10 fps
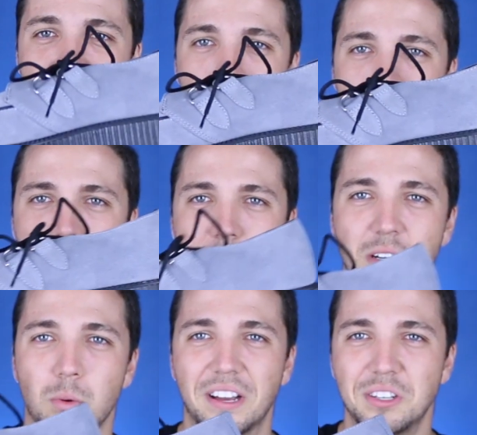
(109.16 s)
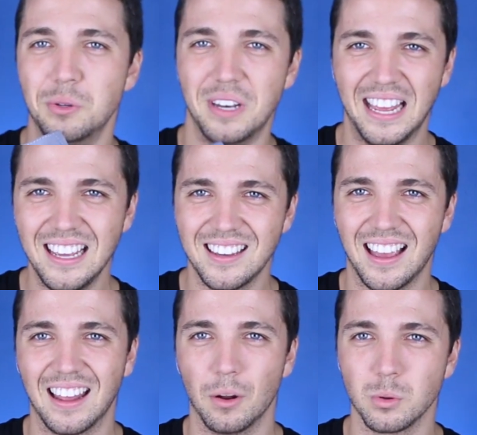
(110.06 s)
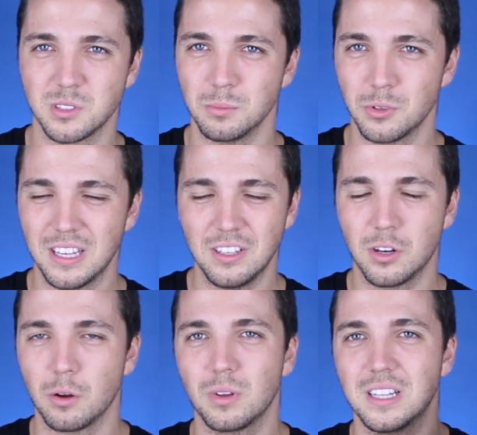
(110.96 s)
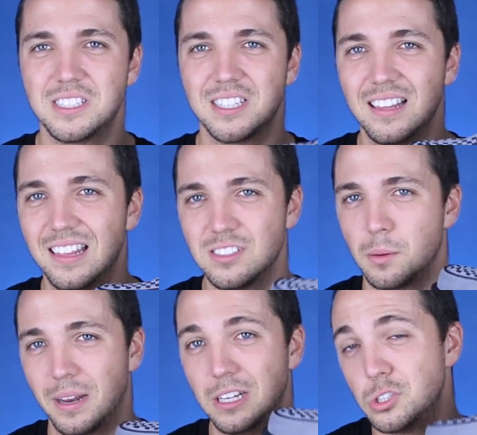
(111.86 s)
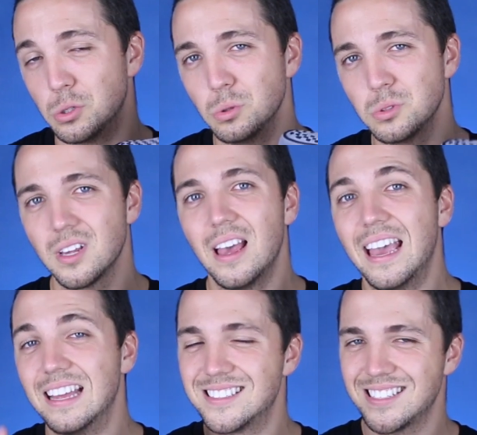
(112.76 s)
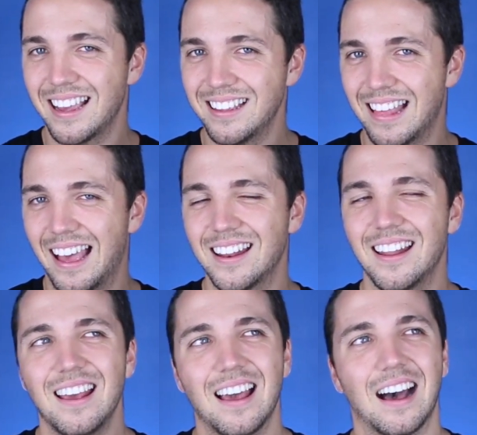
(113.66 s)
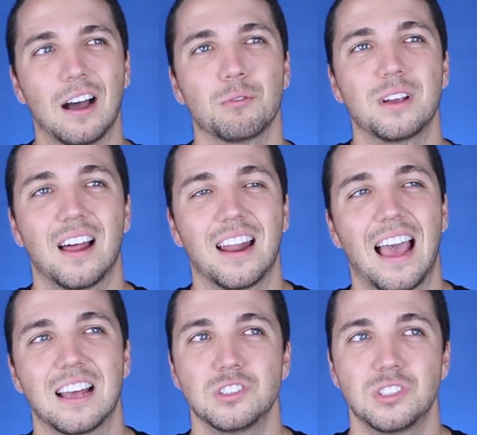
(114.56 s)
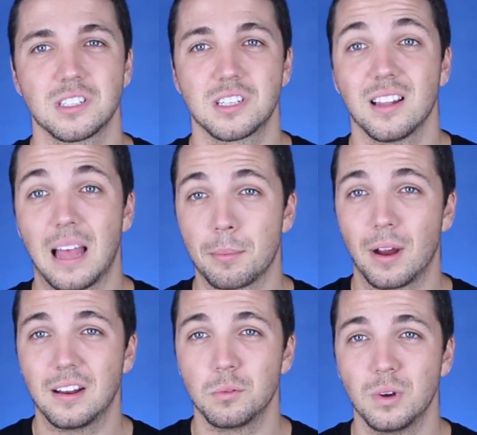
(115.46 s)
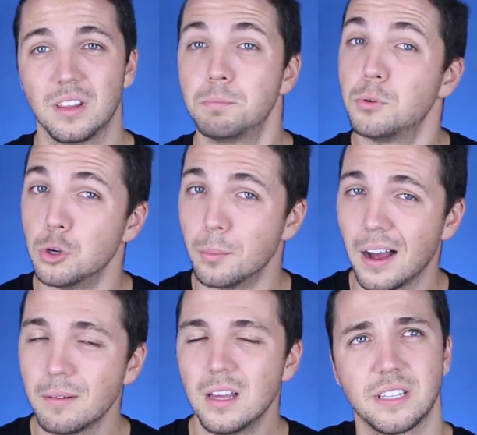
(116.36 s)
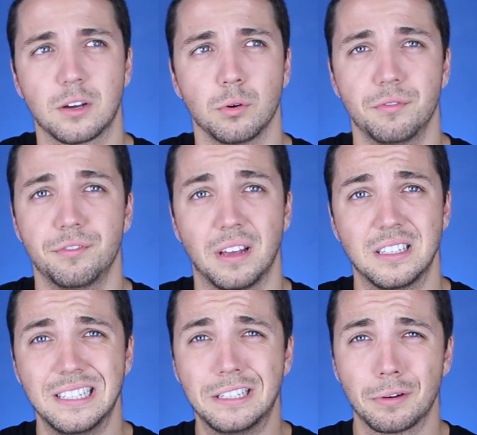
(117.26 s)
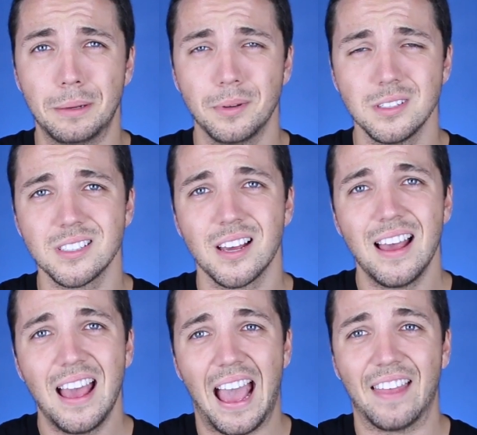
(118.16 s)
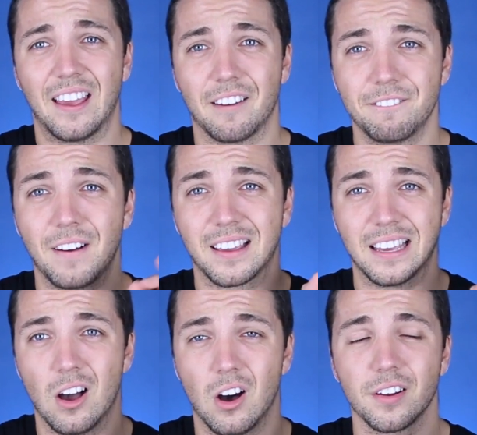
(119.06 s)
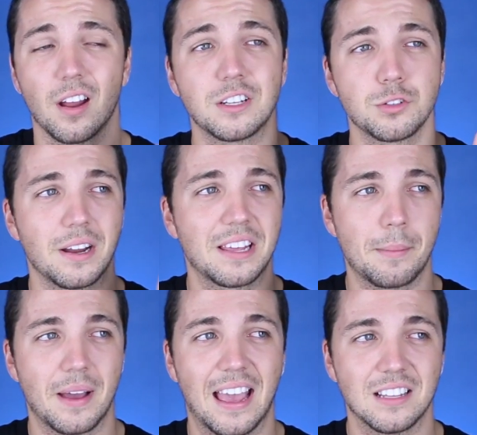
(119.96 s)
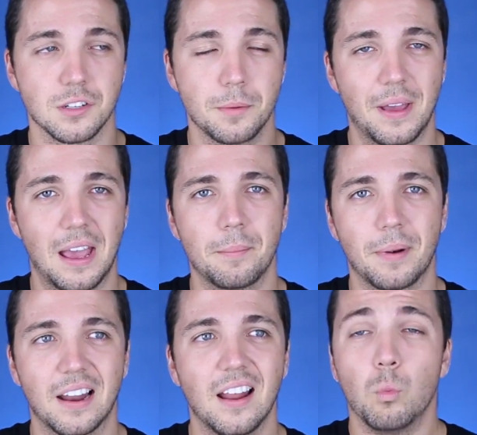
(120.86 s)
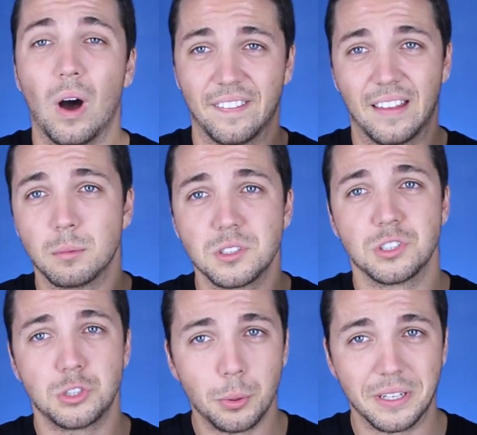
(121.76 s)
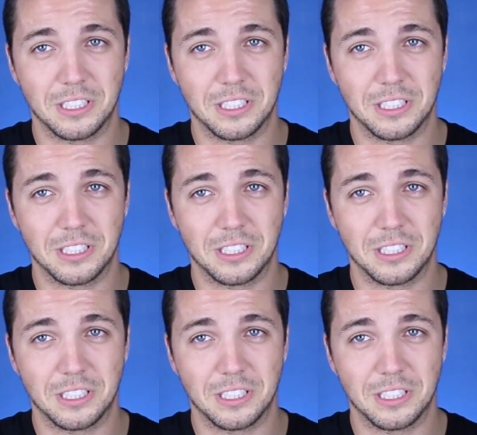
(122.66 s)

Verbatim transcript: sole to be quite unique and awesome looking. You don't really see these on many shoes. In saying that, uh, Rihanna has just collaborated with Puma. They're called Fenty Creepers, and they are fucking hot. I tried to get my hands on a pair, but one, they were just too